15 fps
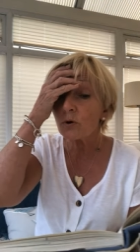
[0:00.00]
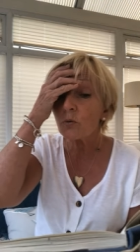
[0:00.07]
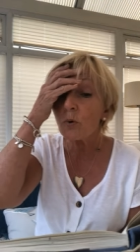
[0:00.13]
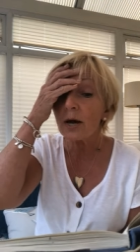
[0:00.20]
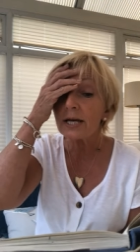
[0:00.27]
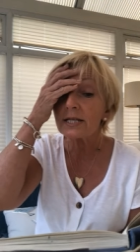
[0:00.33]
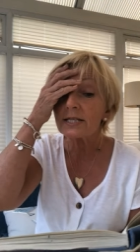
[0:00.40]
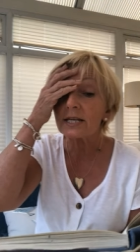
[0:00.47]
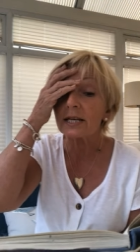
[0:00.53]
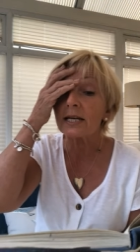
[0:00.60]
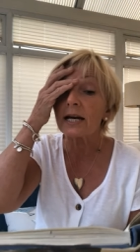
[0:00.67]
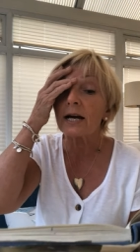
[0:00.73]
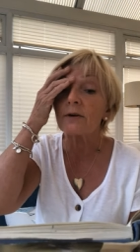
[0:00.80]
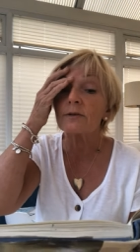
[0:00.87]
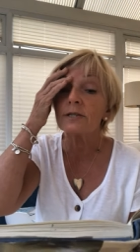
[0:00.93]
waiting
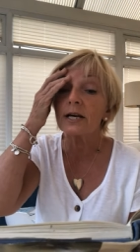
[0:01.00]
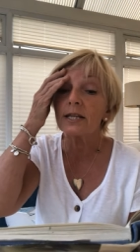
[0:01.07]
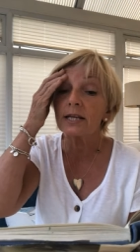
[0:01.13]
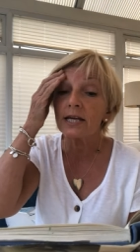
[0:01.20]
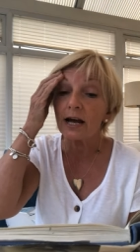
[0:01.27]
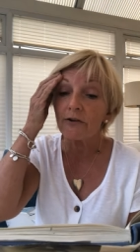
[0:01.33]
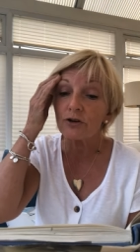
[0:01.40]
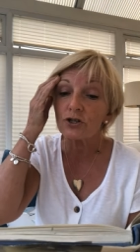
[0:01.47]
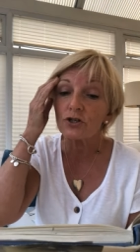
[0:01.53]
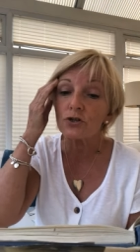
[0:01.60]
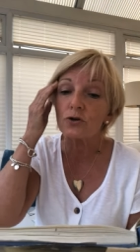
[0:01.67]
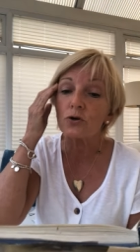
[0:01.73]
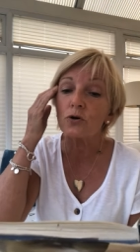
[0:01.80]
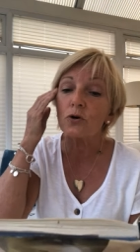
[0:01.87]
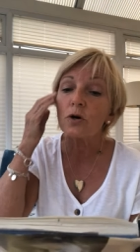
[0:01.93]
outside the garage
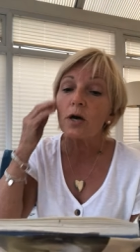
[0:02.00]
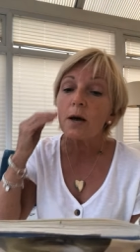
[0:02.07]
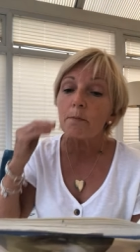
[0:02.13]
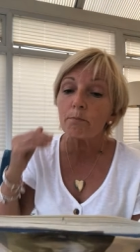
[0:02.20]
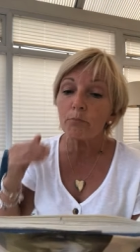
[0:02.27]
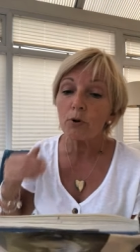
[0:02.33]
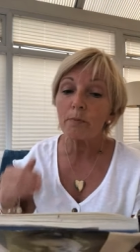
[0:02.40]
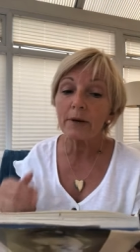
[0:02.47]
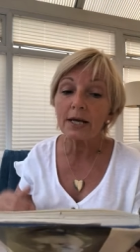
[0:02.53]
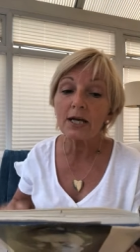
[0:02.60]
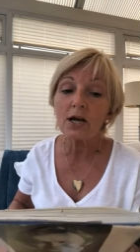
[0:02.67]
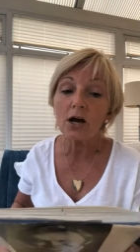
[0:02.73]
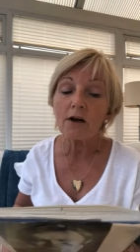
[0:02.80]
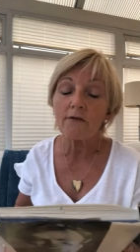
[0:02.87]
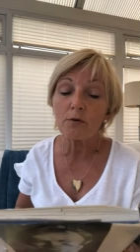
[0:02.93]
door, bubbling
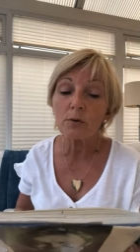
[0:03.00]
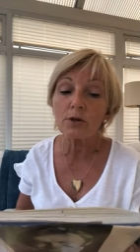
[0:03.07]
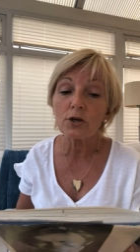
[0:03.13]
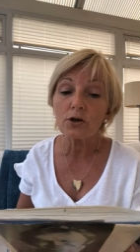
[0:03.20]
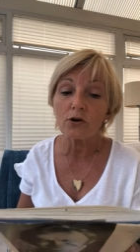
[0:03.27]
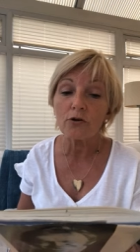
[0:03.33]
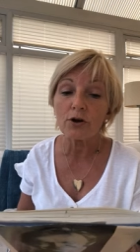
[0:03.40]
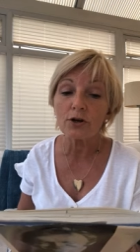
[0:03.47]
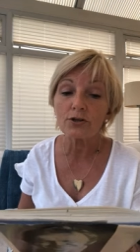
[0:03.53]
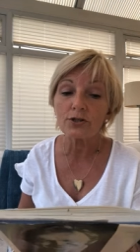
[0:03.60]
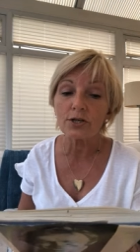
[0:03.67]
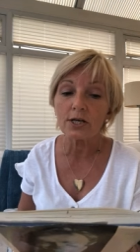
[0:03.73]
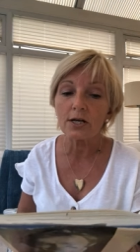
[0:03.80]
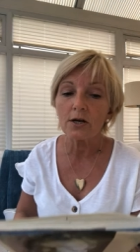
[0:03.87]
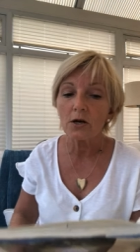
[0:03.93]
over with
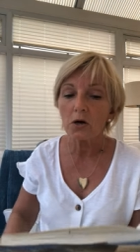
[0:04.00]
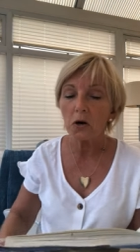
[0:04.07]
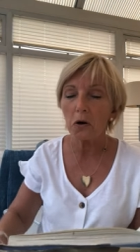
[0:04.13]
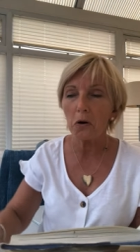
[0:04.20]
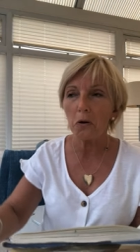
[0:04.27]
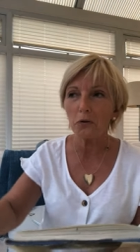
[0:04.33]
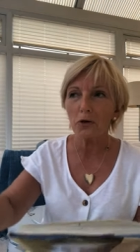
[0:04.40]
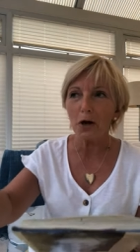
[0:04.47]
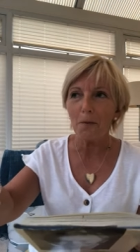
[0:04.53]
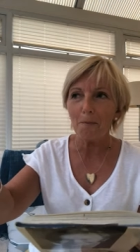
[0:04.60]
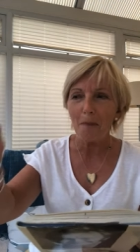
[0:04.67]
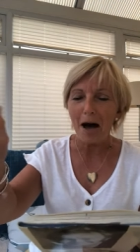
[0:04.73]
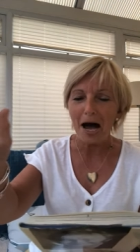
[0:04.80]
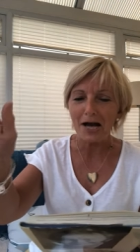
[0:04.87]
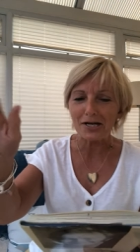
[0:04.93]
curiosity. Hold on,
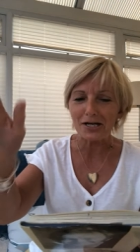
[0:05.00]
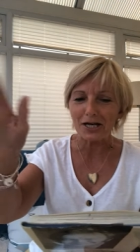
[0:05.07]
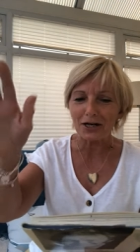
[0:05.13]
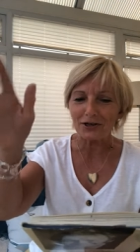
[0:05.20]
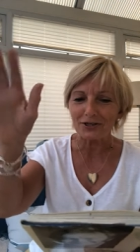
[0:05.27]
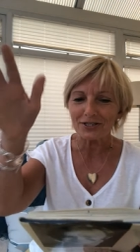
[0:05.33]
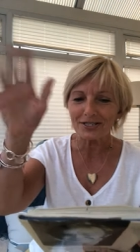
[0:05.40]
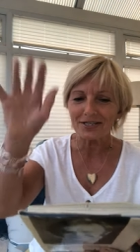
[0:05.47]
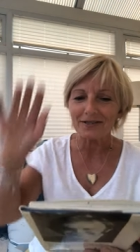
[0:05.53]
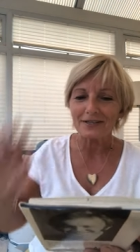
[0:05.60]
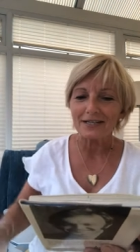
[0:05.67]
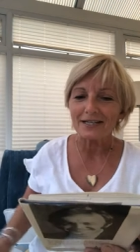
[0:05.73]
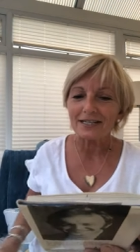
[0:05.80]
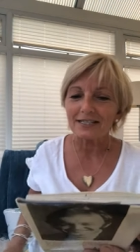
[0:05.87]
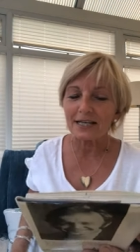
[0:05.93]
my dears,
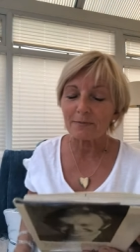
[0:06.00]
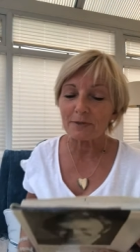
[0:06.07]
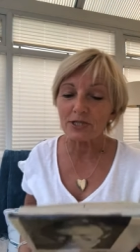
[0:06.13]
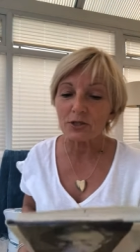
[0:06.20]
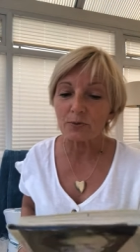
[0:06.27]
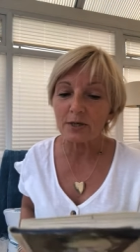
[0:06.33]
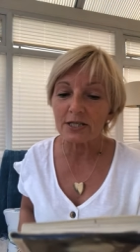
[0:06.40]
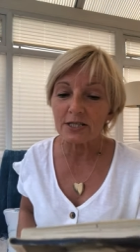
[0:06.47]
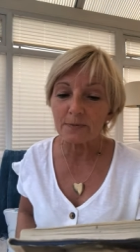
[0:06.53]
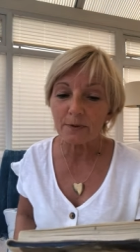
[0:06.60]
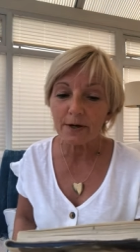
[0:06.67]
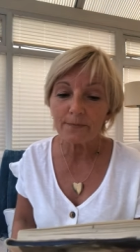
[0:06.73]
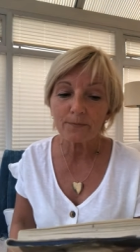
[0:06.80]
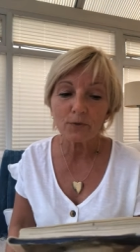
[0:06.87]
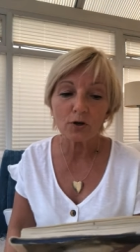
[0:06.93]
said Mr.
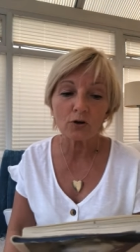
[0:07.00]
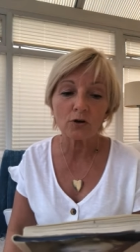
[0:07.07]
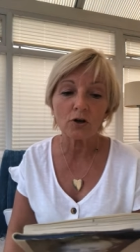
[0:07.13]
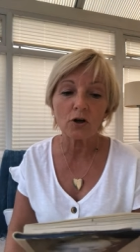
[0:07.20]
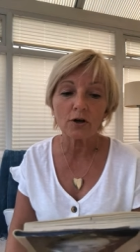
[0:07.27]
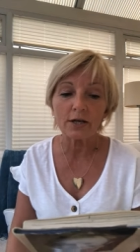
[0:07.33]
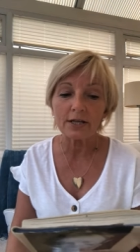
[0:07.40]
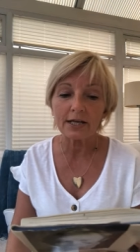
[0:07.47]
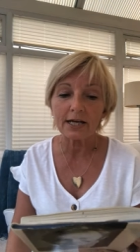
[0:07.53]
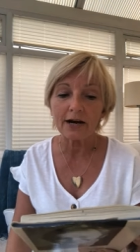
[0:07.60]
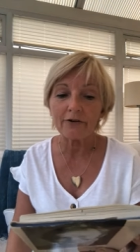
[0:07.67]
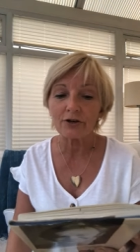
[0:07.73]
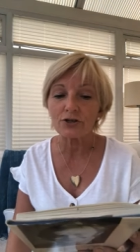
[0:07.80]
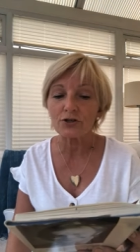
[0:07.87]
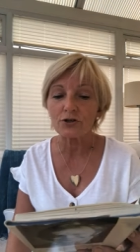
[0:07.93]
Winsborrow, unlocking the
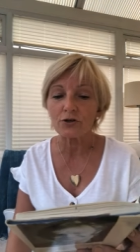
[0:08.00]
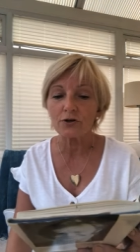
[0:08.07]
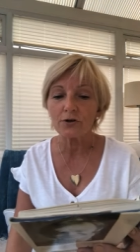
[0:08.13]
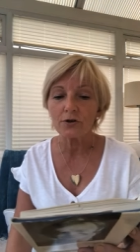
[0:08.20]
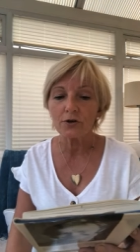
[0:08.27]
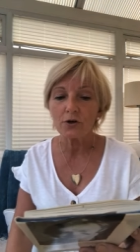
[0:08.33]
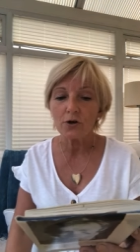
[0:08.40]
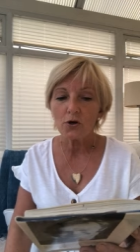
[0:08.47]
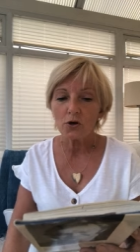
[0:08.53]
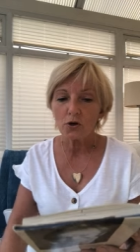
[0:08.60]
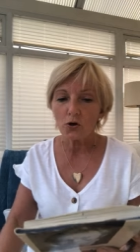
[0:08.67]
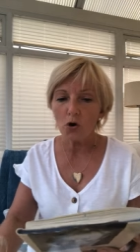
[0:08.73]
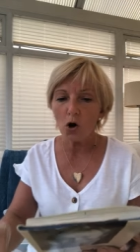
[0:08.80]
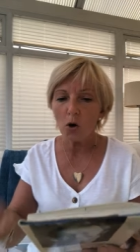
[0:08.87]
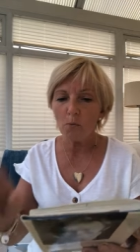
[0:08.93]
garage door.
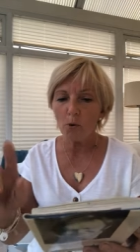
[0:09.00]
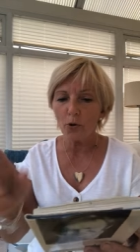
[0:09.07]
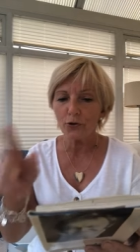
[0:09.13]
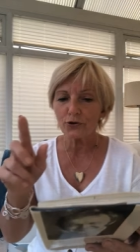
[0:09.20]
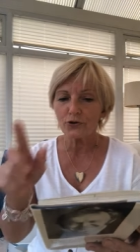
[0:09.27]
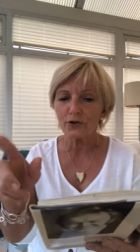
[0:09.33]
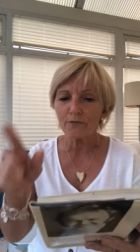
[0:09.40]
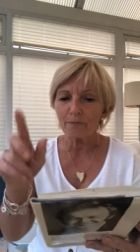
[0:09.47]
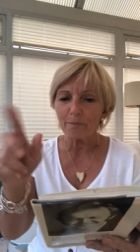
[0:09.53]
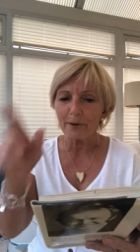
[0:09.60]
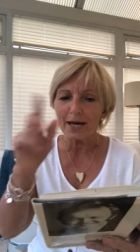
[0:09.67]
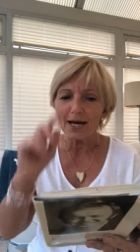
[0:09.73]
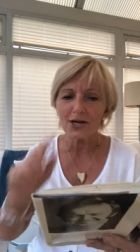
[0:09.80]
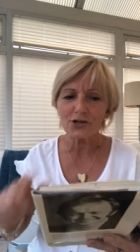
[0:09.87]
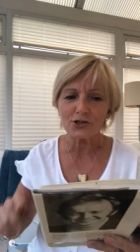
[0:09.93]
Your months of
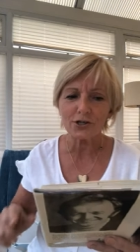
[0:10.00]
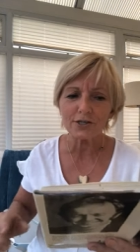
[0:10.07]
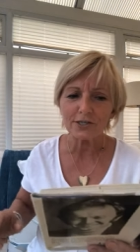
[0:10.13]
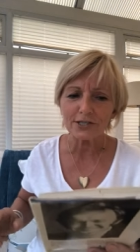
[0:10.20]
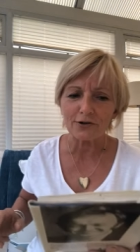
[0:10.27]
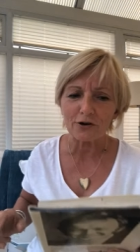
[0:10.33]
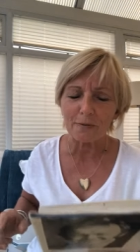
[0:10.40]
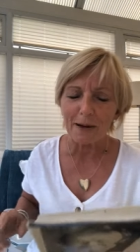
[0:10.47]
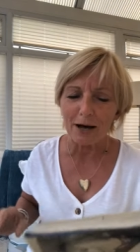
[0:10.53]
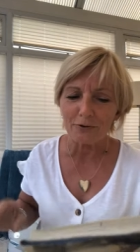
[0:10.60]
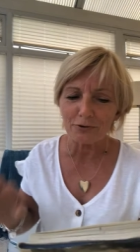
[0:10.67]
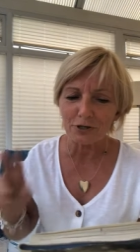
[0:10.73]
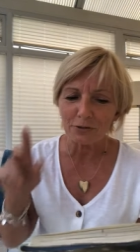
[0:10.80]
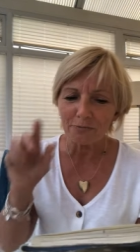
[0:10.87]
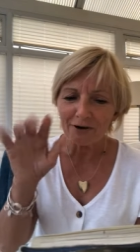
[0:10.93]
patience are about
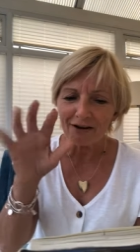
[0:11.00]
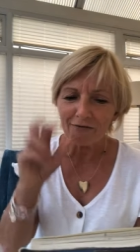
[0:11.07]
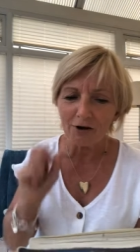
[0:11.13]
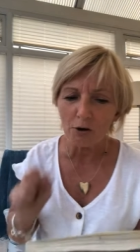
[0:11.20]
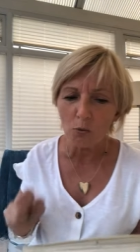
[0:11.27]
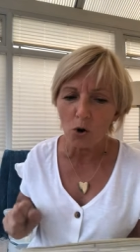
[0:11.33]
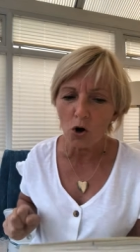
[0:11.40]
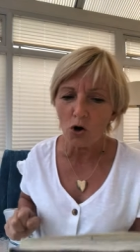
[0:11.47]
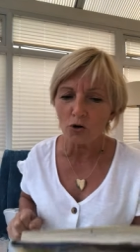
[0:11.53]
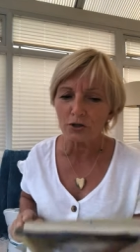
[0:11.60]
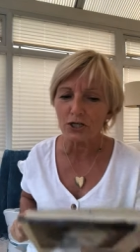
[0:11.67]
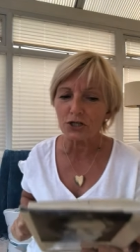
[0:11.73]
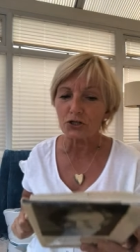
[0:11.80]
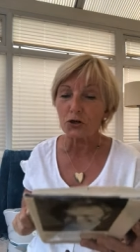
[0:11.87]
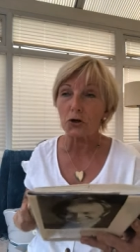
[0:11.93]
to be
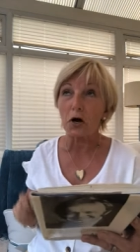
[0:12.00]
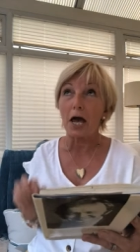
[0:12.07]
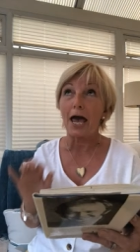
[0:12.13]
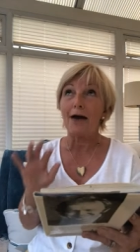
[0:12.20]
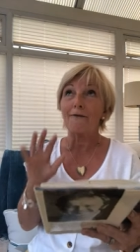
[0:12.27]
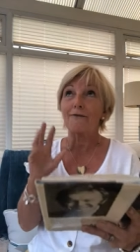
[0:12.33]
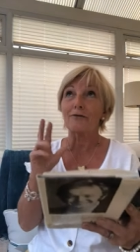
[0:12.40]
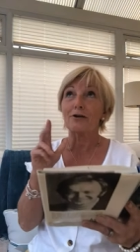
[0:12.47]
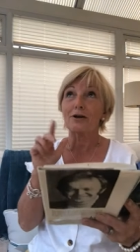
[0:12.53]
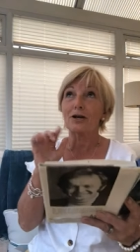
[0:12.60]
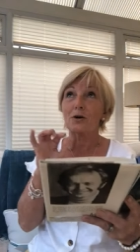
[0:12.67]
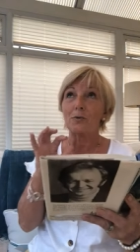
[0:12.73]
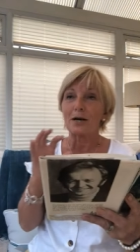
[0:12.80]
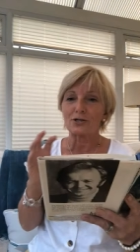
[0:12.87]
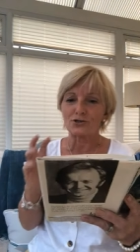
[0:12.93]
rewarded, your every
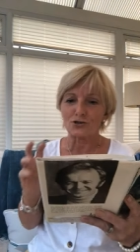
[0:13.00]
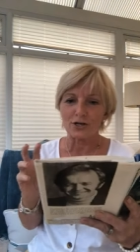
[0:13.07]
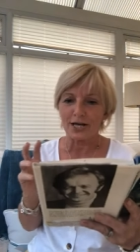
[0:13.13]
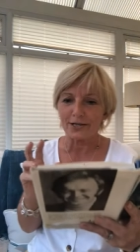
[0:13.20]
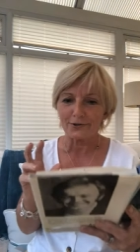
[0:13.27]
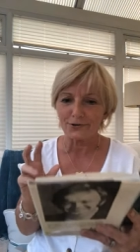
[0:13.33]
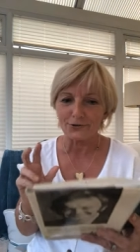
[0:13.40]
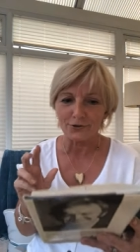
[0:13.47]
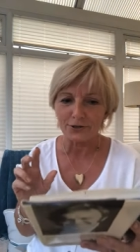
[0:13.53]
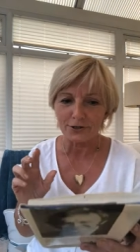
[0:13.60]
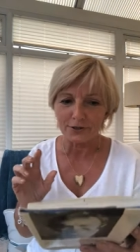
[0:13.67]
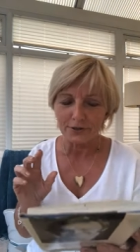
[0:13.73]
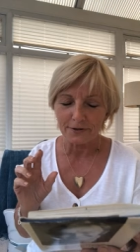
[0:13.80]
question answered.